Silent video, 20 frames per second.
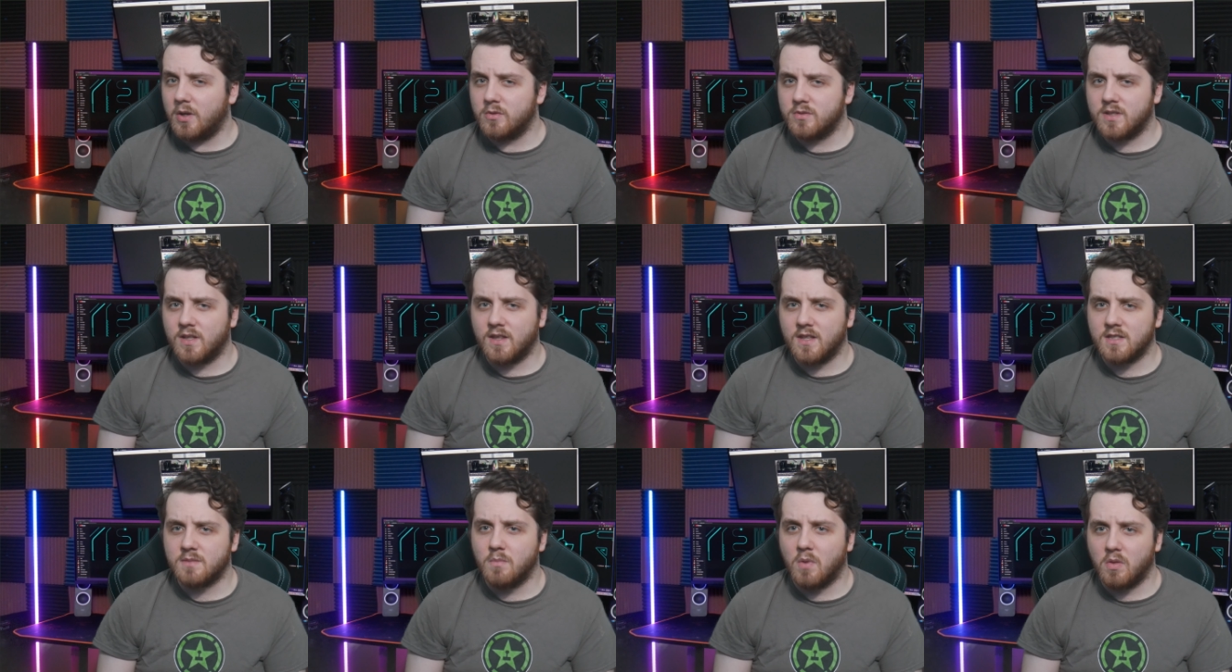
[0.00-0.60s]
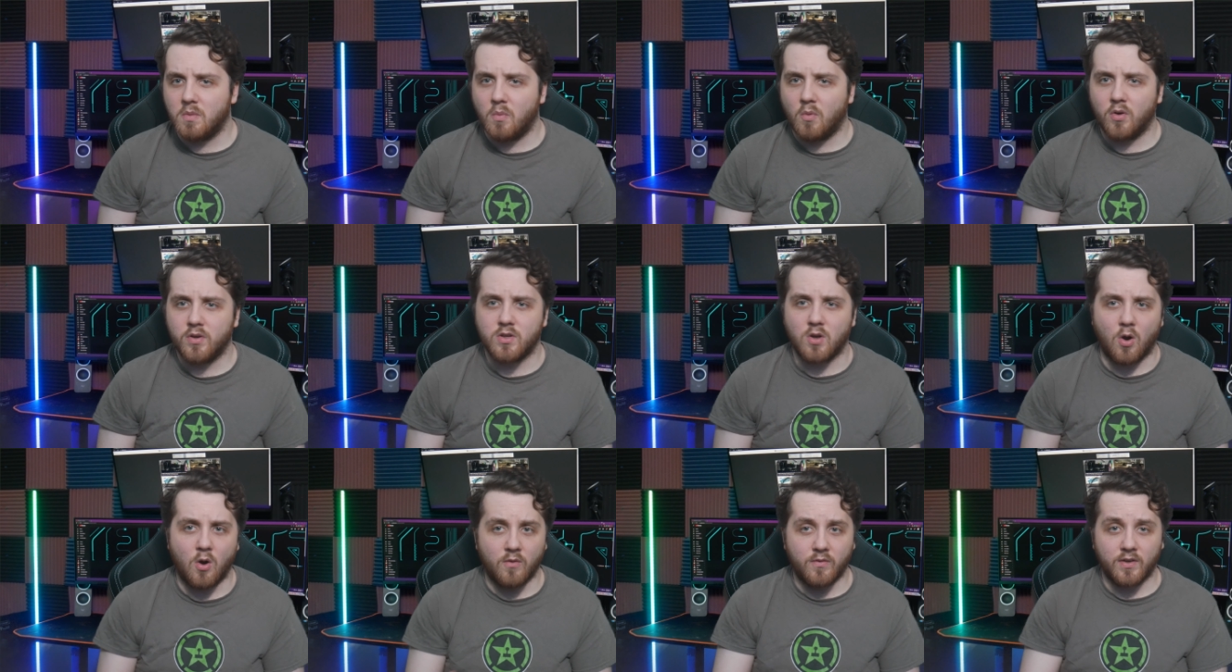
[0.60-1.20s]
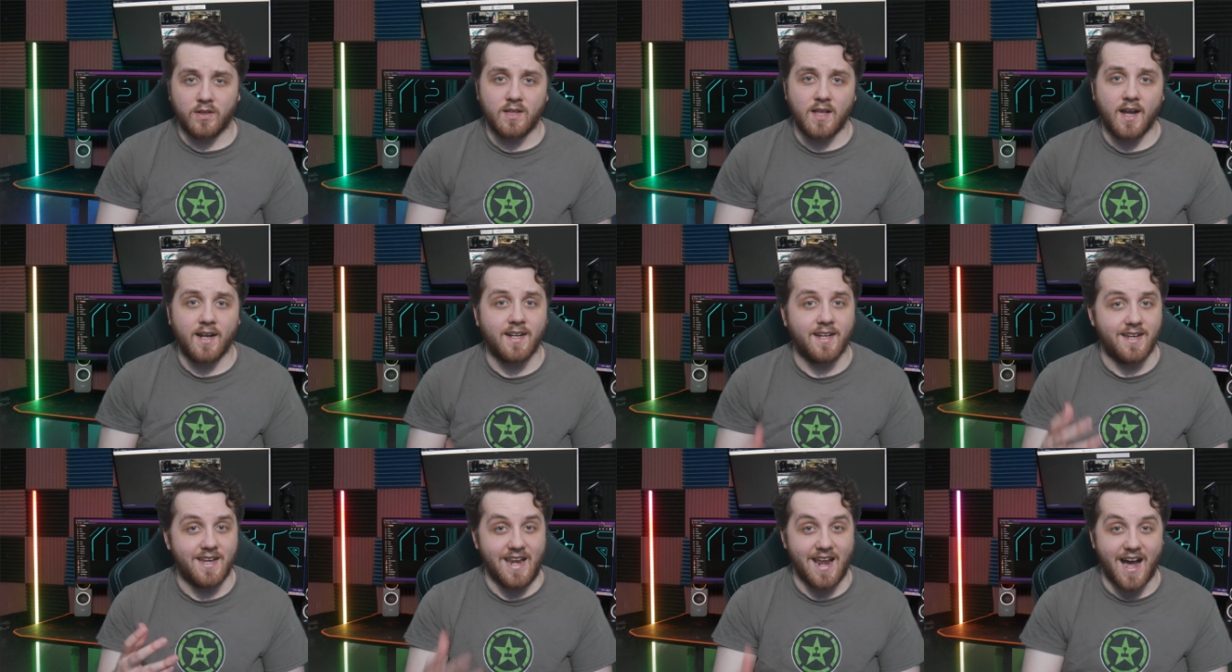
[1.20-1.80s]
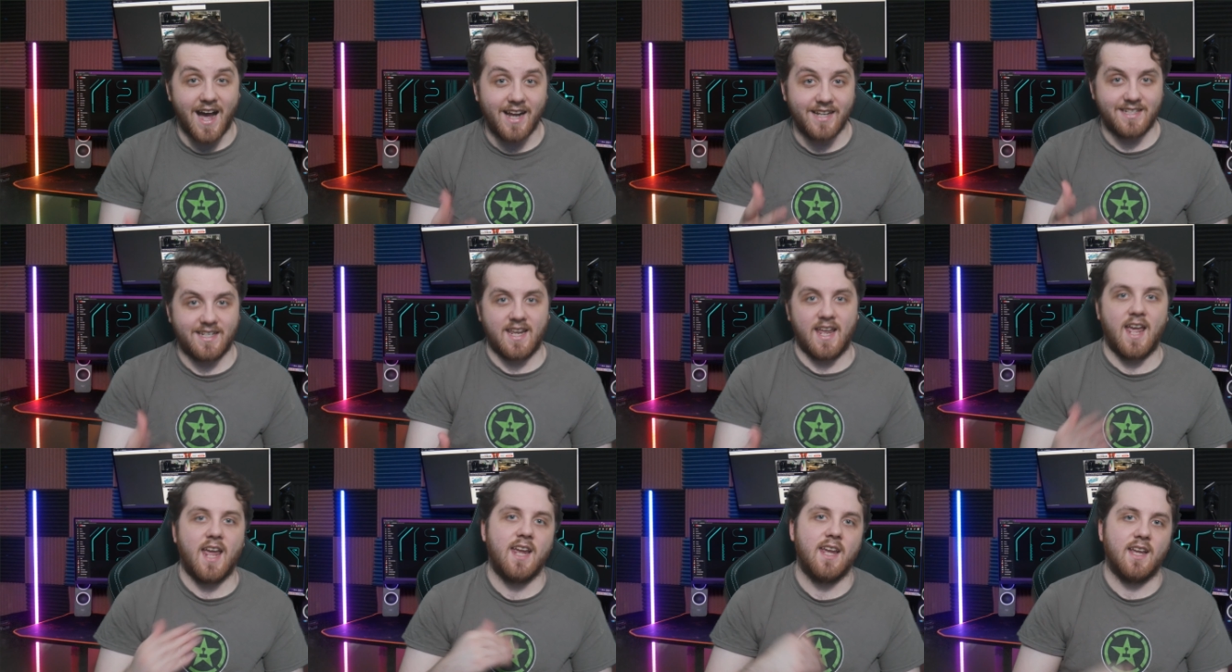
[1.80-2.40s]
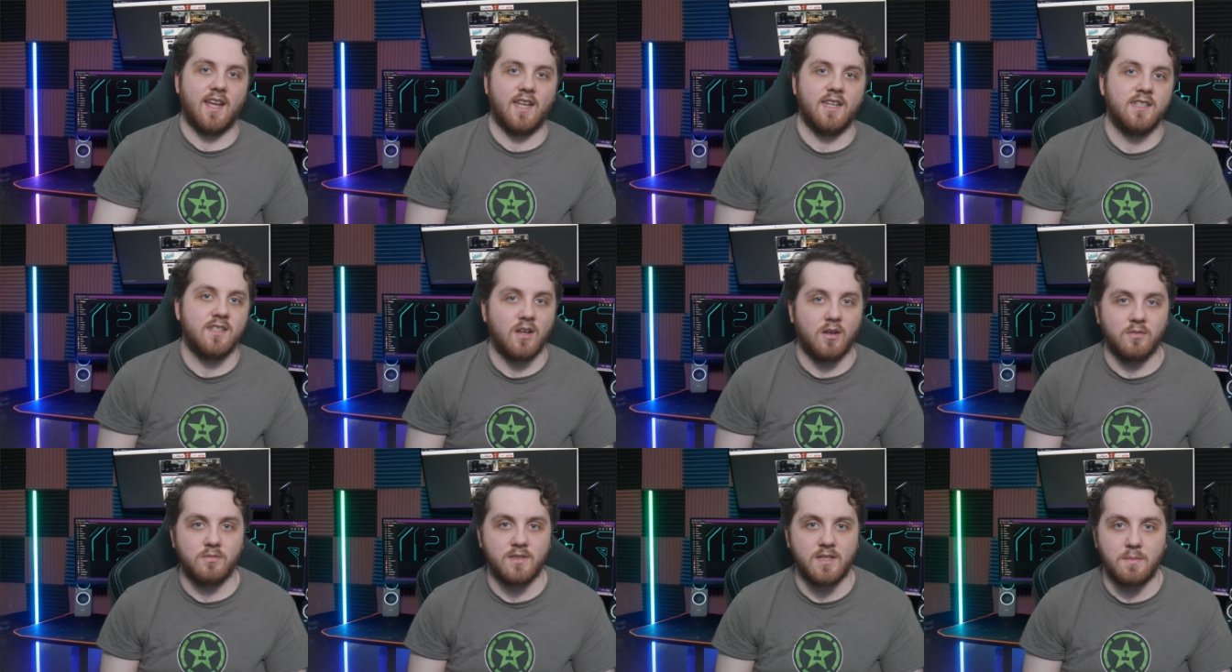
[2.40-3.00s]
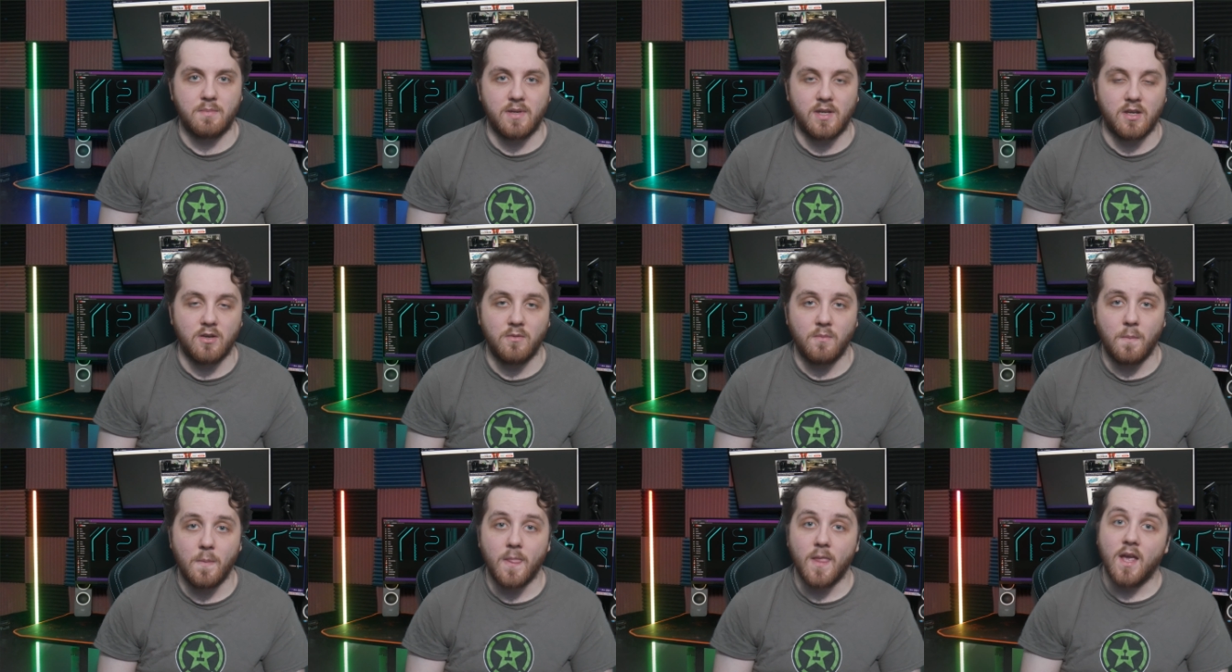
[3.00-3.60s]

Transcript: using this motherboard to overclock a non-K Intel CPU?